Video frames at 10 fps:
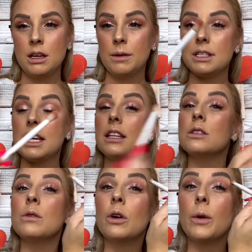And take this
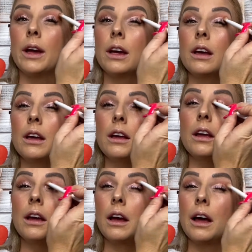real quick,
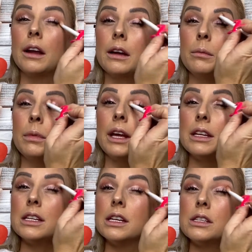kind of blend
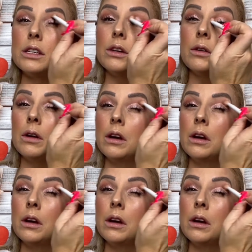it too.